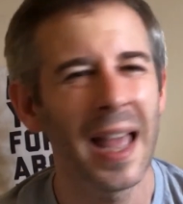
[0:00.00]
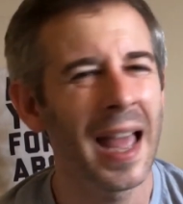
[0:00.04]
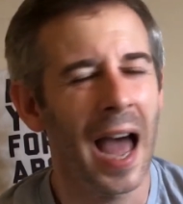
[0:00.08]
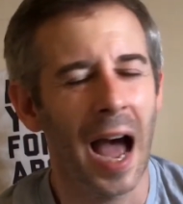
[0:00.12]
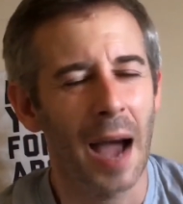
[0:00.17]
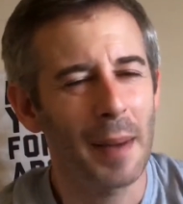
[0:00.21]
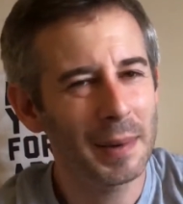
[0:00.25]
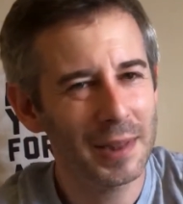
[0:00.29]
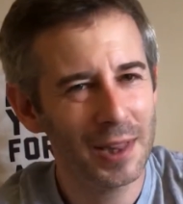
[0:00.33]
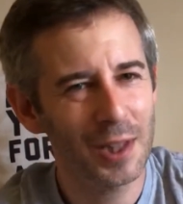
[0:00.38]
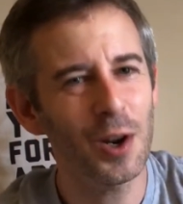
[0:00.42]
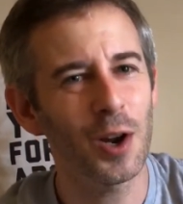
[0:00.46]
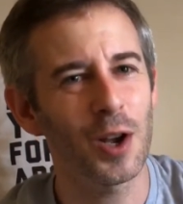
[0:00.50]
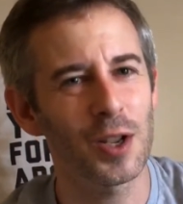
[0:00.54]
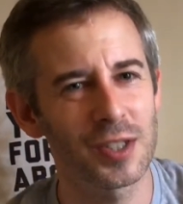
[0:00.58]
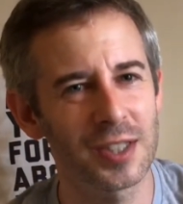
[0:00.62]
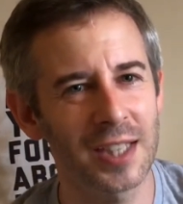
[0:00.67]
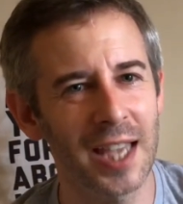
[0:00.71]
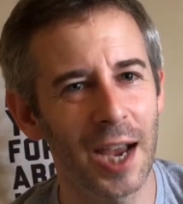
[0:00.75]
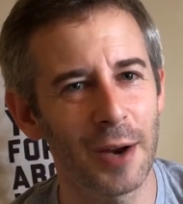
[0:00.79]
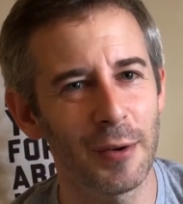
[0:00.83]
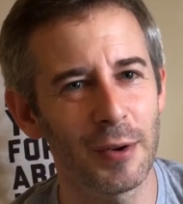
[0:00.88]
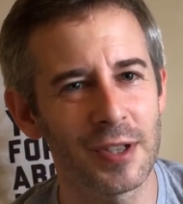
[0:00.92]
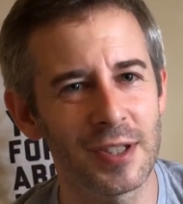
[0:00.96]
I mean, they're not a
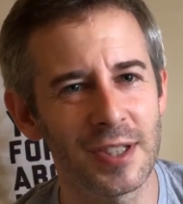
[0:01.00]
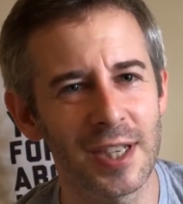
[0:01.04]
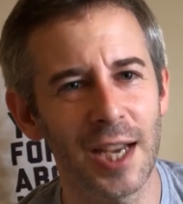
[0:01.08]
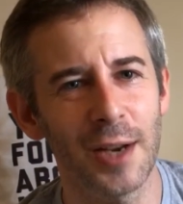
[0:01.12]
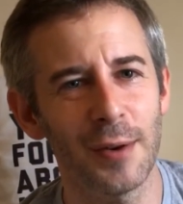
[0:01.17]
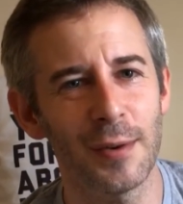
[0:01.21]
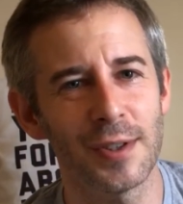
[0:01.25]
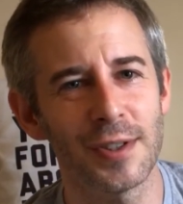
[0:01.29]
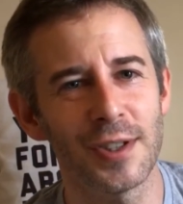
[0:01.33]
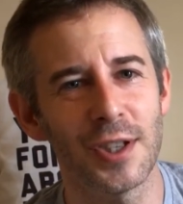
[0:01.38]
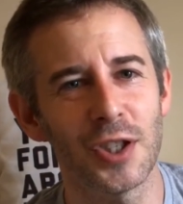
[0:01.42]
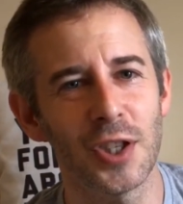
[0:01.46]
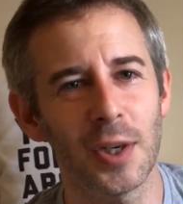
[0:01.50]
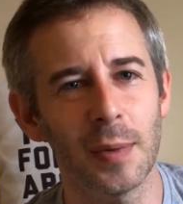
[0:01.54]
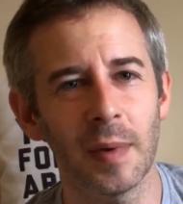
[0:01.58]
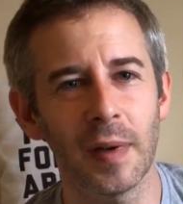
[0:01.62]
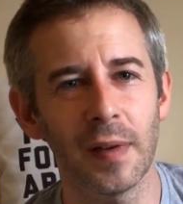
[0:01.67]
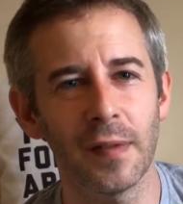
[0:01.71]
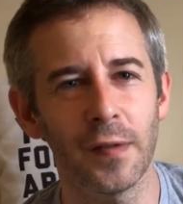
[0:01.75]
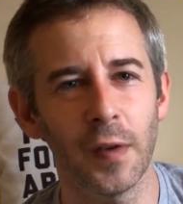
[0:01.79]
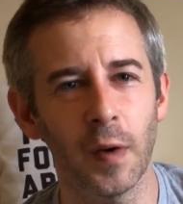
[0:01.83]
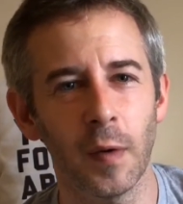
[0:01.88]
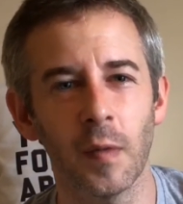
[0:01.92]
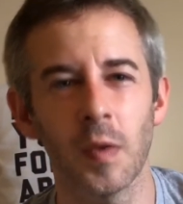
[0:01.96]
scary series, the Ghibli
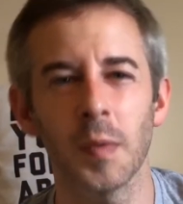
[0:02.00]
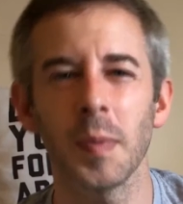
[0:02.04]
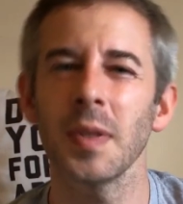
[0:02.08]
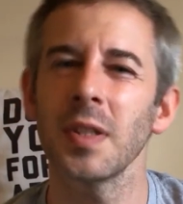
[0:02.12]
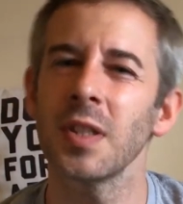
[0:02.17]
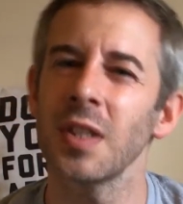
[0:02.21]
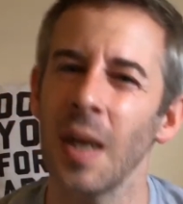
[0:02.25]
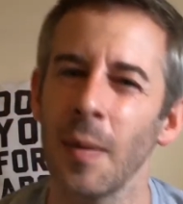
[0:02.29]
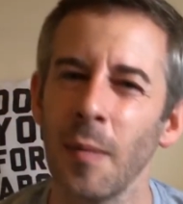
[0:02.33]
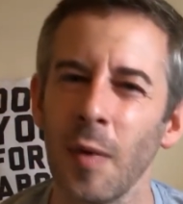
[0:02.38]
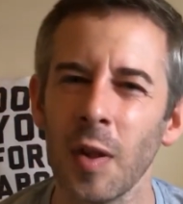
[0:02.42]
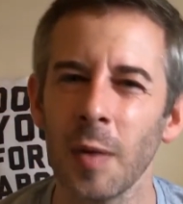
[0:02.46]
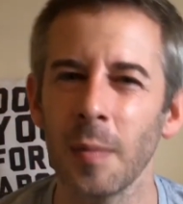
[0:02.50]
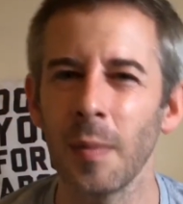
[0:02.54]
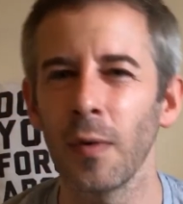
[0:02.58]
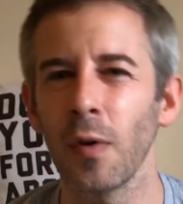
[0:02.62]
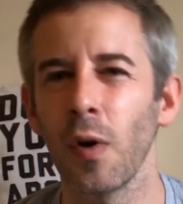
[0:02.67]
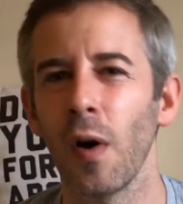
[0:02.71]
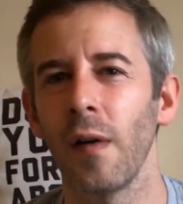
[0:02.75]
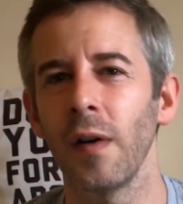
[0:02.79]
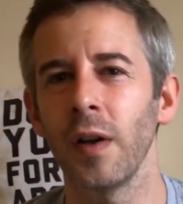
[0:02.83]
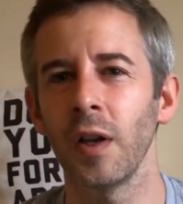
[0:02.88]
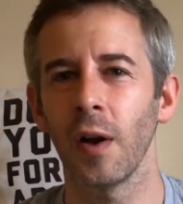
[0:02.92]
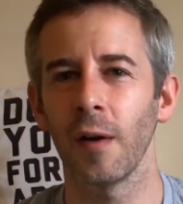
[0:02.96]
films, but some of them have
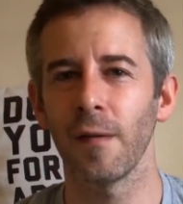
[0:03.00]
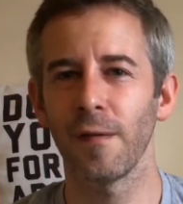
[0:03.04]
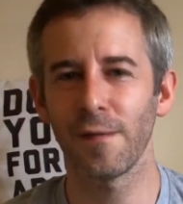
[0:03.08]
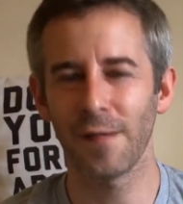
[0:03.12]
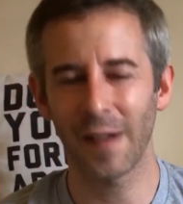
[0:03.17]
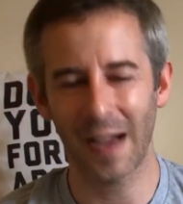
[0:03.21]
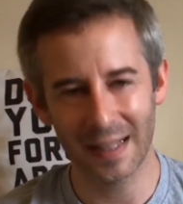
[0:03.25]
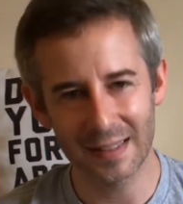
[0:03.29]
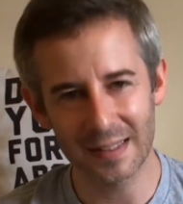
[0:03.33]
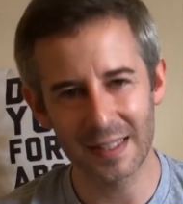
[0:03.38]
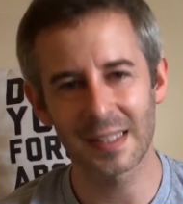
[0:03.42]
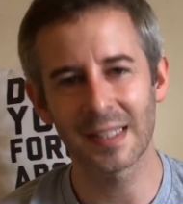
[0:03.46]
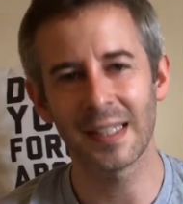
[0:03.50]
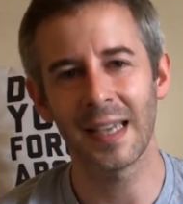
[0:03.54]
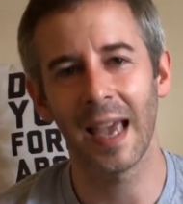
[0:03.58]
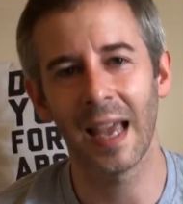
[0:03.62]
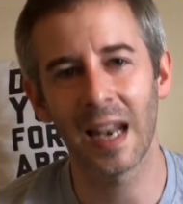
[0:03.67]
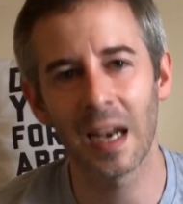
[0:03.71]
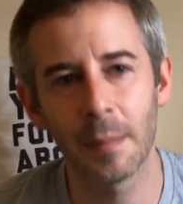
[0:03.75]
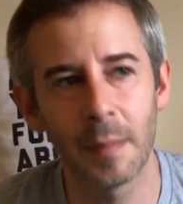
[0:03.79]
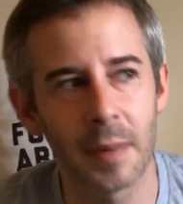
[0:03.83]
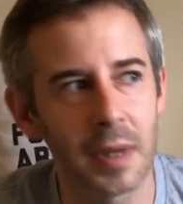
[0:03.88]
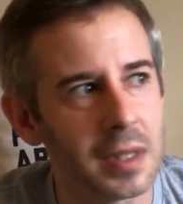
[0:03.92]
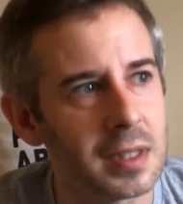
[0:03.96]
got, you know, fantasy
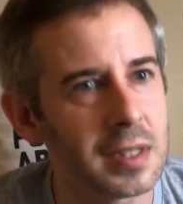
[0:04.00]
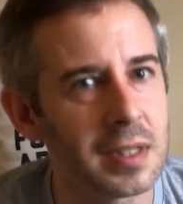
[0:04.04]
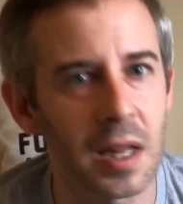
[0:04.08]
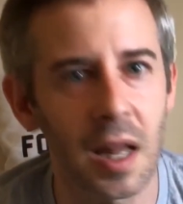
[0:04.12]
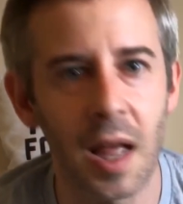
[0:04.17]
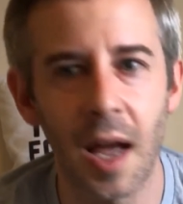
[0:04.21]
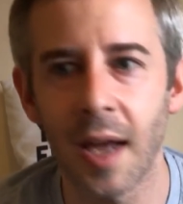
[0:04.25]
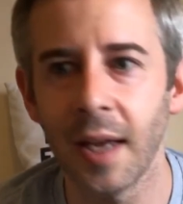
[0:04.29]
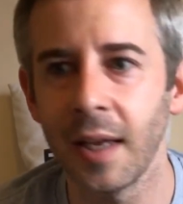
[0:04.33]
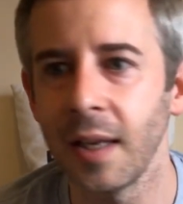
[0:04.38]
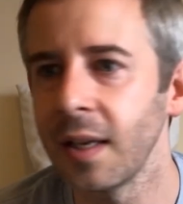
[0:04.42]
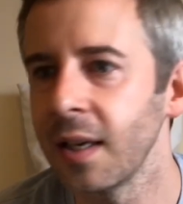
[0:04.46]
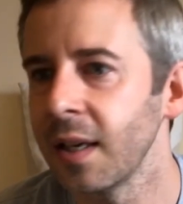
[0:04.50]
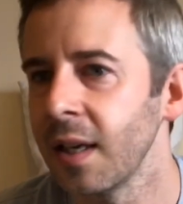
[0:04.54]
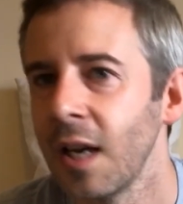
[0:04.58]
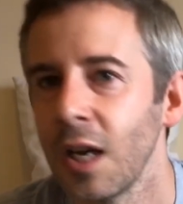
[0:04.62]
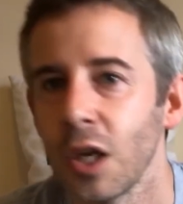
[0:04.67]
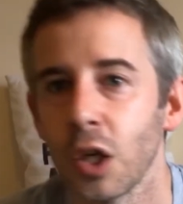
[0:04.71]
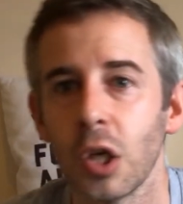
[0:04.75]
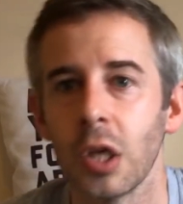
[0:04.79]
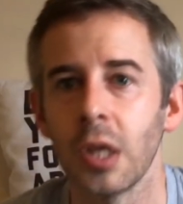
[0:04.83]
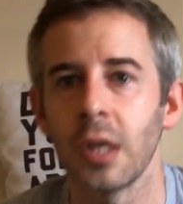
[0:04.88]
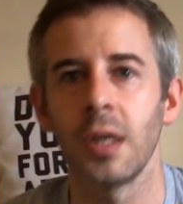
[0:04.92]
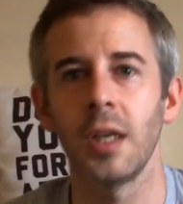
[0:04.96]
elements like,
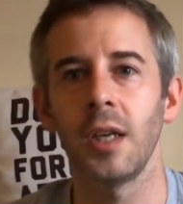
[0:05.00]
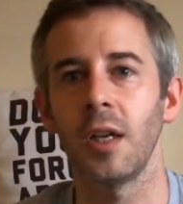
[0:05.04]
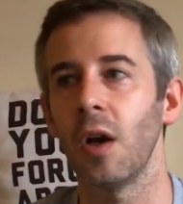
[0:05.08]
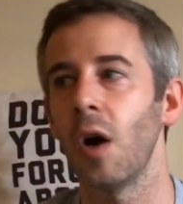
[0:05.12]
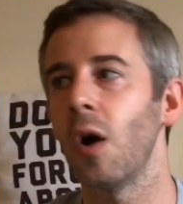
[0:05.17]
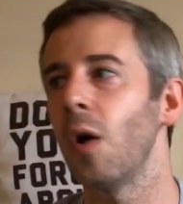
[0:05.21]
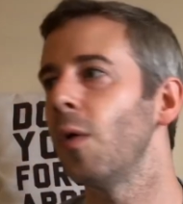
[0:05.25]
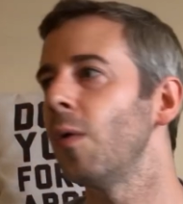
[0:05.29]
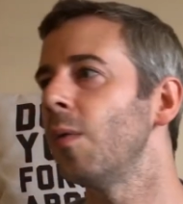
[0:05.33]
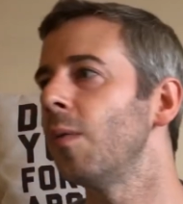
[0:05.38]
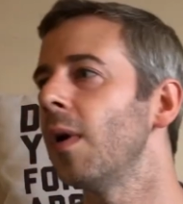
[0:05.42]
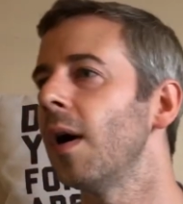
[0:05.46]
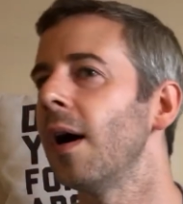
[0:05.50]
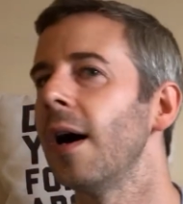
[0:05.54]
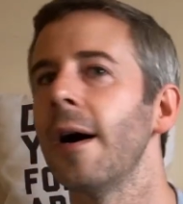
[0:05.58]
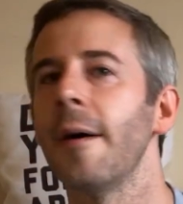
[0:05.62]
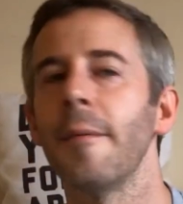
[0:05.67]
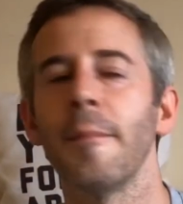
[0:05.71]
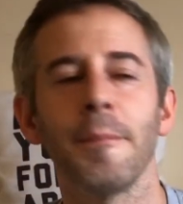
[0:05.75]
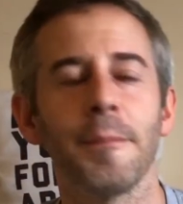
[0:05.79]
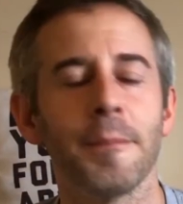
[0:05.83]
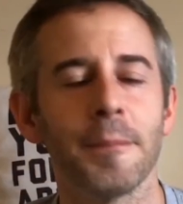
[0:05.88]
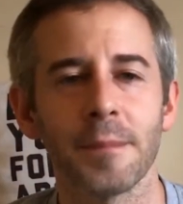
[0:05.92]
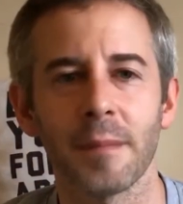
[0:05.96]
you know,
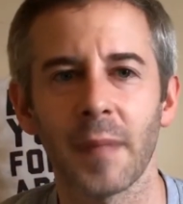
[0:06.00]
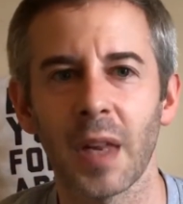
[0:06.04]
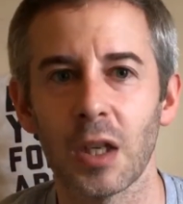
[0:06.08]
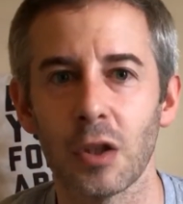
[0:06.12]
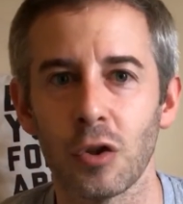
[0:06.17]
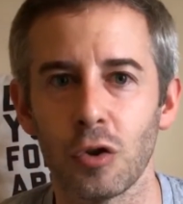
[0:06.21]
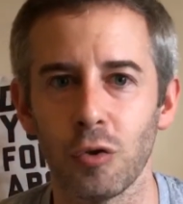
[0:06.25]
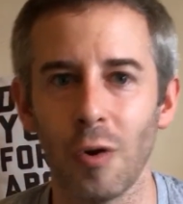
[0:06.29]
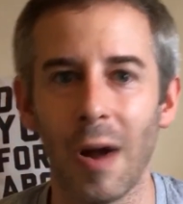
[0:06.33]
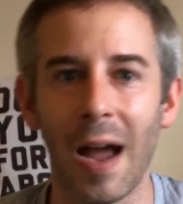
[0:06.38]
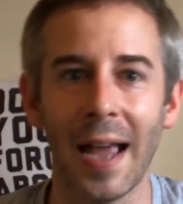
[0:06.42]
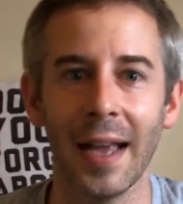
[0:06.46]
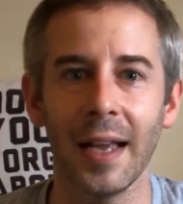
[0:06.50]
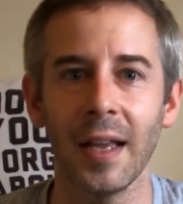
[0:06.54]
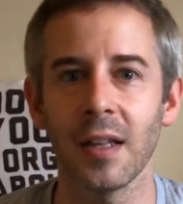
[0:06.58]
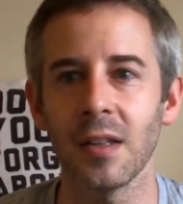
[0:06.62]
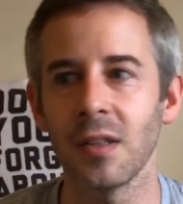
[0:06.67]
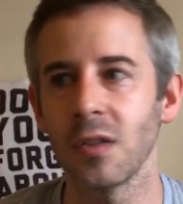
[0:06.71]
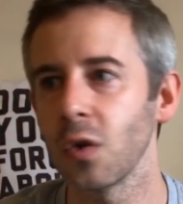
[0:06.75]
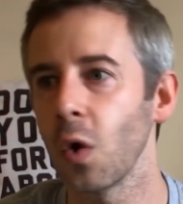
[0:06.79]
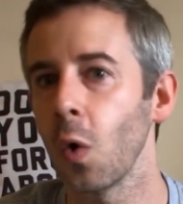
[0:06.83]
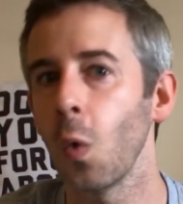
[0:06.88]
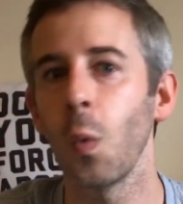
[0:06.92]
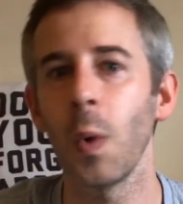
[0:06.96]
um,
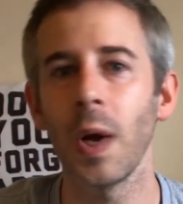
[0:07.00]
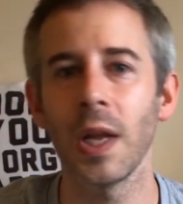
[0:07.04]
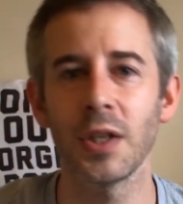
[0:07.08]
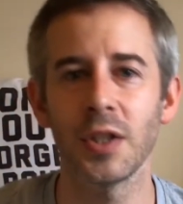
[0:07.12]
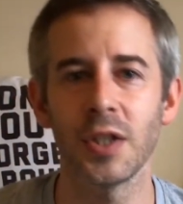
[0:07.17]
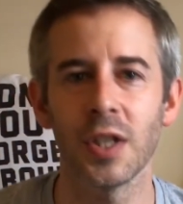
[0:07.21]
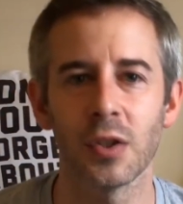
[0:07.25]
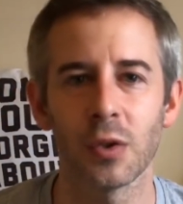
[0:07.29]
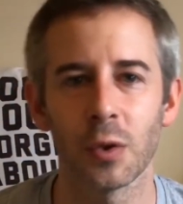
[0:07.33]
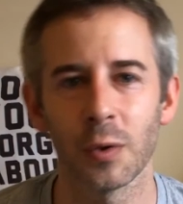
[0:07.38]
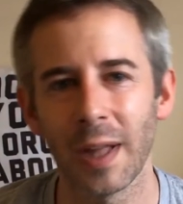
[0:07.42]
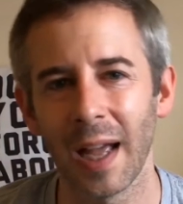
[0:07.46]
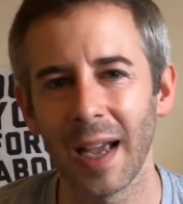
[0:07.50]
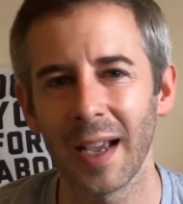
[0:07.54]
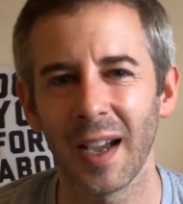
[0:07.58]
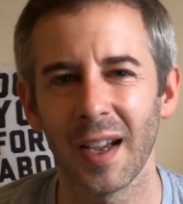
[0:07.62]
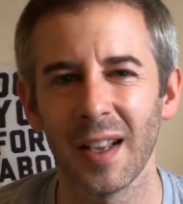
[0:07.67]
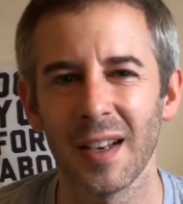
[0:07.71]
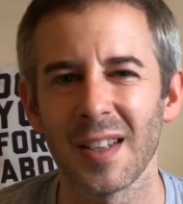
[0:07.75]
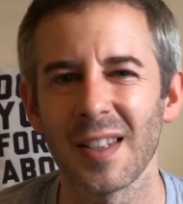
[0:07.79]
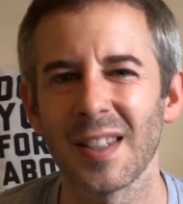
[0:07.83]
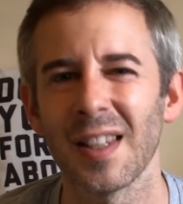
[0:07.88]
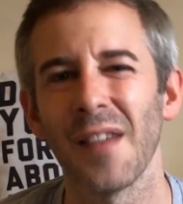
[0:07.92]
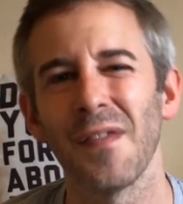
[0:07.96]
dragons or witches or that
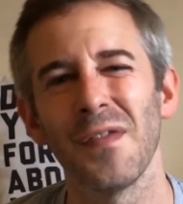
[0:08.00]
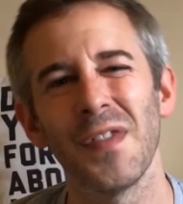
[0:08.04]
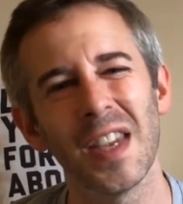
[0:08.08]
kind of stuff.